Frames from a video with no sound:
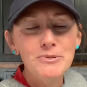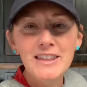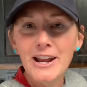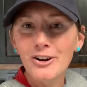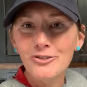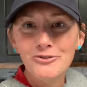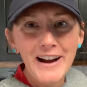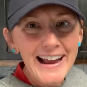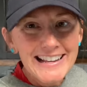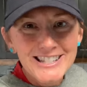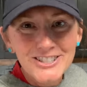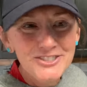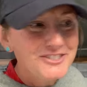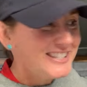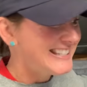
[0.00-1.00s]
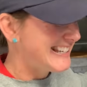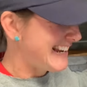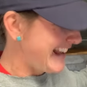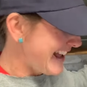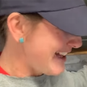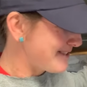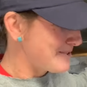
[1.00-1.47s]
They are rascals
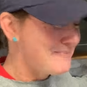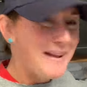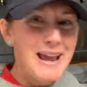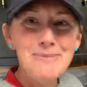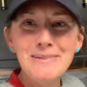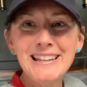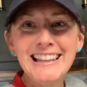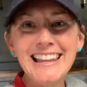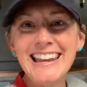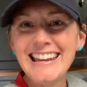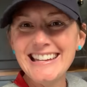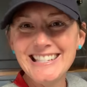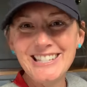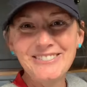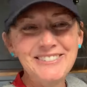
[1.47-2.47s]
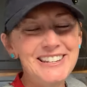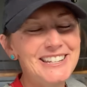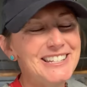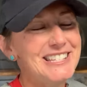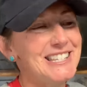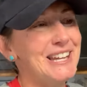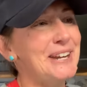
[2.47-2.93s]
together. Baby Lee, he's doing
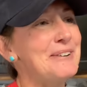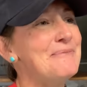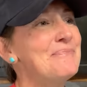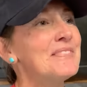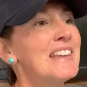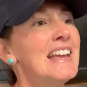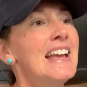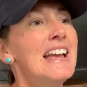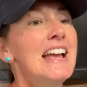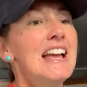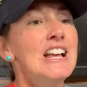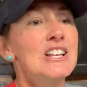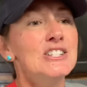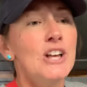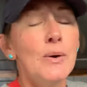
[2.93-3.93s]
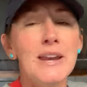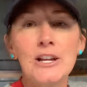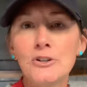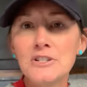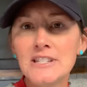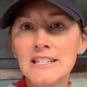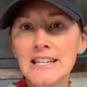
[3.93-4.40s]
good too. So
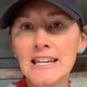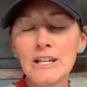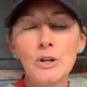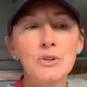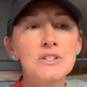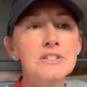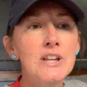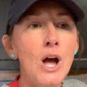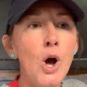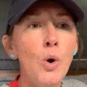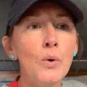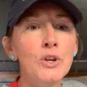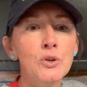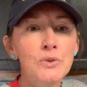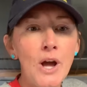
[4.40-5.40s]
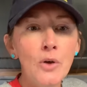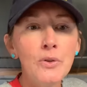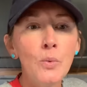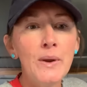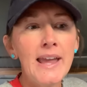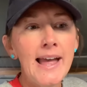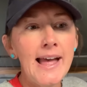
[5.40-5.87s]
here's the deal. So you know that
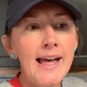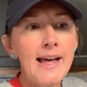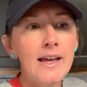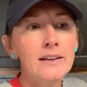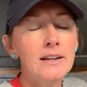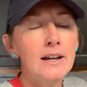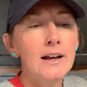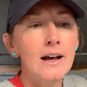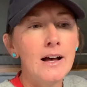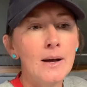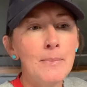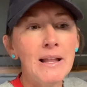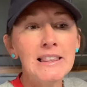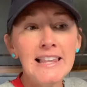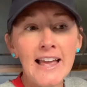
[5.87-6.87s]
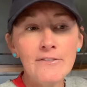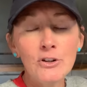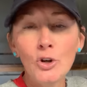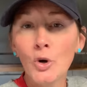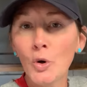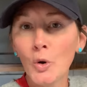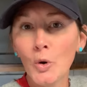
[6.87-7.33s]
we had um,
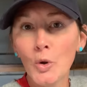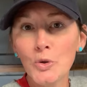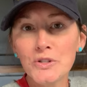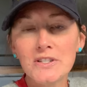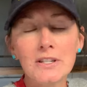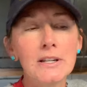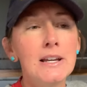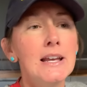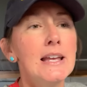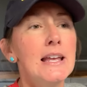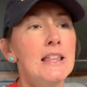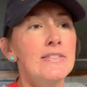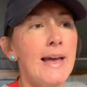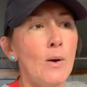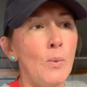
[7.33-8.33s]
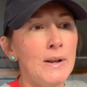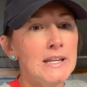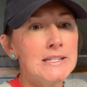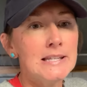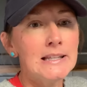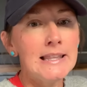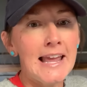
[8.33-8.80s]
11 girls that went
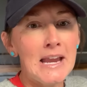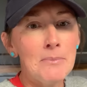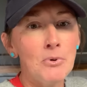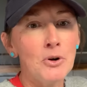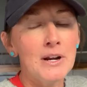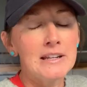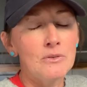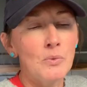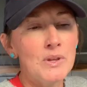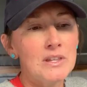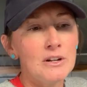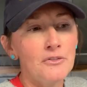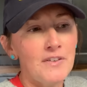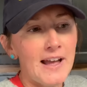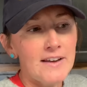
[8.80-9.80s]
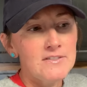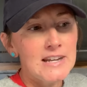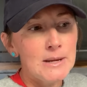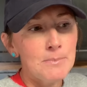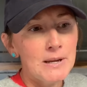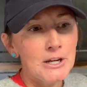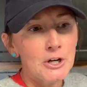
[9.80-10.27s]
into labor in, within a
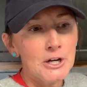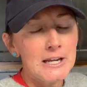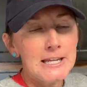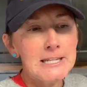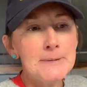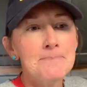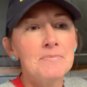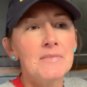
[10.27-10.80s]
five-day period.